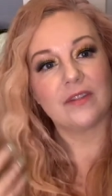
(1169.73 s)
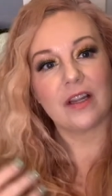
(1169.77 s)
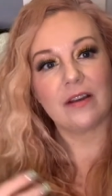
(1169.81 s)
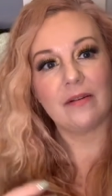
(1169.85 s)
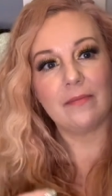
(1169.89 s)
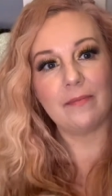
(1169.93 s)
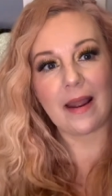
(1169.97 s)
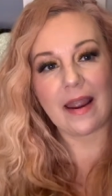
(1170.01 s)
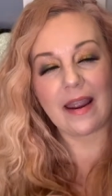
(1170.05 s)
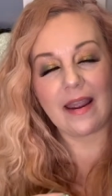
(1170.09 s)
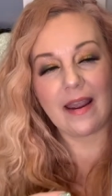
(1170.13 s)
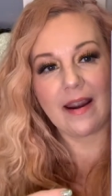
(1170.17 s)

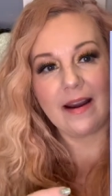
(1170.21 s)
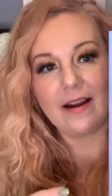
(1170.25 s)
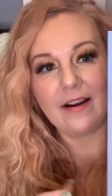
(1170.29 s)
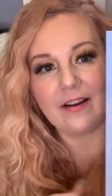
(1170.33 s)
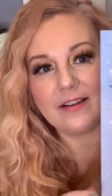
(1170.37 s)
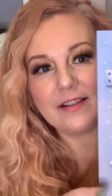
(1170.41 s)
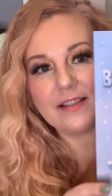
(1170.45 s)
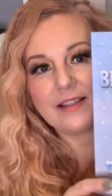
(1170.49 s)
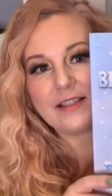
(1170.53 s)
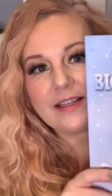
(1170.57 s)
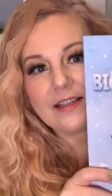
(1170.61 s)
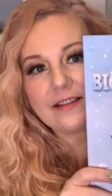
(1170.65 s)
My hair
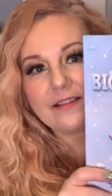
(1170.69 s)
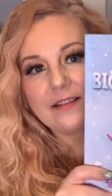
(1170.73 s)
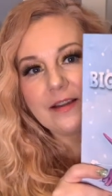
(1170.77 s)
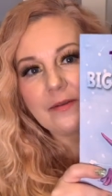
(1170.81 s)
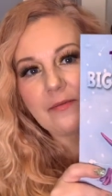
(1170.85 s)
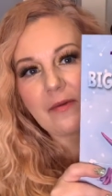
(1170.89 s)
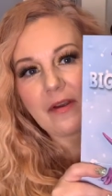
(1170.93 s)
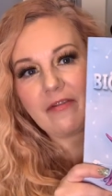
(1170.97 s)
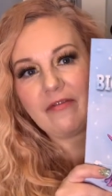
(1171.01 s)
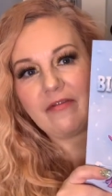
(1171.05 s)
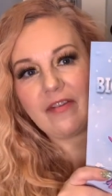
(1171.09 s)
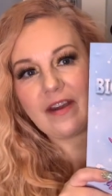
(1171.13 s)
is tickling
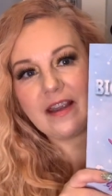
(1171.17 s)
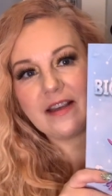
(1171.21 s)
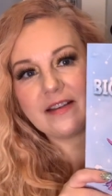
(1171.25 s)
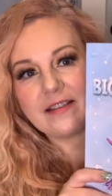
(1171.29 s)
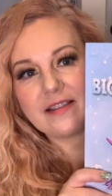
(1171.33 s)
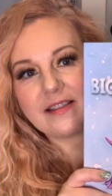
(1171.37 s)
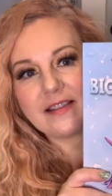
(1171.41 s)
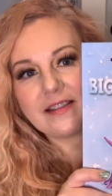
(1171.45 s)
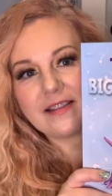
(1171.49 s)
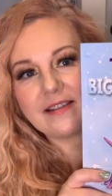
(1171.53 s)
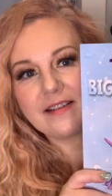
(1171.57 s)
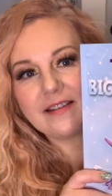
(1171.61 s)
my face.
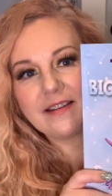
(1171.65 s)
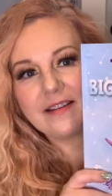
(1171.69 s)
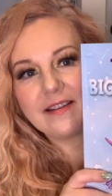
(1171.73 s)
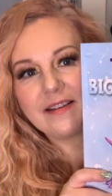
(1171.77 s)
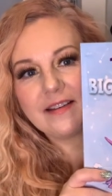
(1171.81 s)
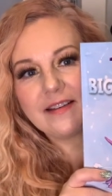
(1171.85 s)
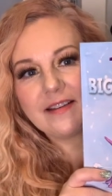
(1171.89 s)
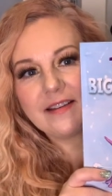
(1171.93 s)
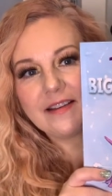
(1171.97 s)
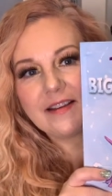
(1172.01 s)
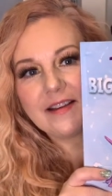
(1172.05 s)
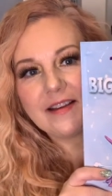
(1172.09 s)

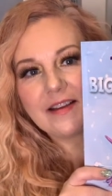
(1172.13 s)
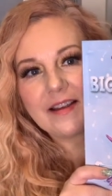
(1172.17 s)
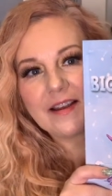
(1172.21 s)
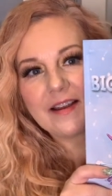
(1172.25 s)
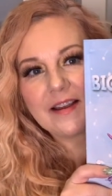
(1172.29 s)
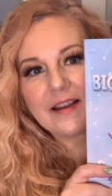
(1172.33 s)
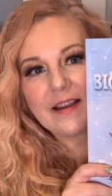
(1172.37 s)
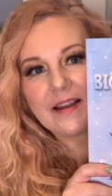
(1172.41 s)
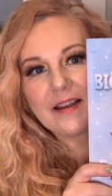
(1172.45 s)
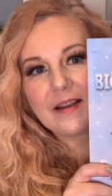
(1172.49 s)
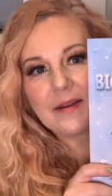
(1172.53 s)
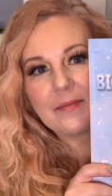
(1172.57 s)

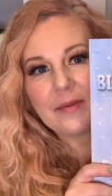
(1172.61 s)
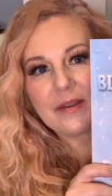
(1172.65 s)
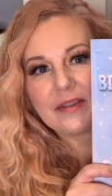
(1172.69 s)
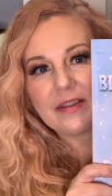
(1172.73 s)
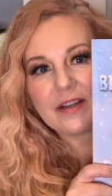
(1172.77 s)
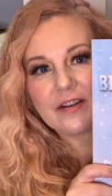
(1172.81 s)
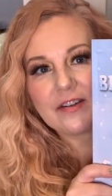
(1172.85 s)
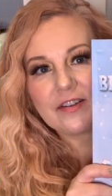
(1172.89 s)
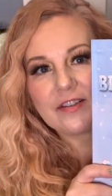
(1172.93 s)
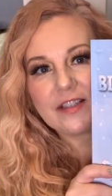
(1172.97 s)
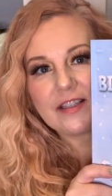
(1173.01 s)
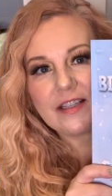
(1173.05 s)
But
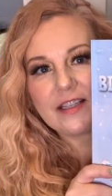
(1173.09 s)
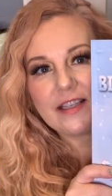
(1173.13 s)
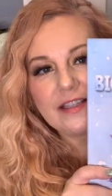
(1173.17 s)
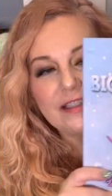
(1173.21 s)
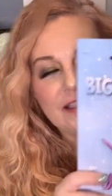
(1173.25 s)
there's the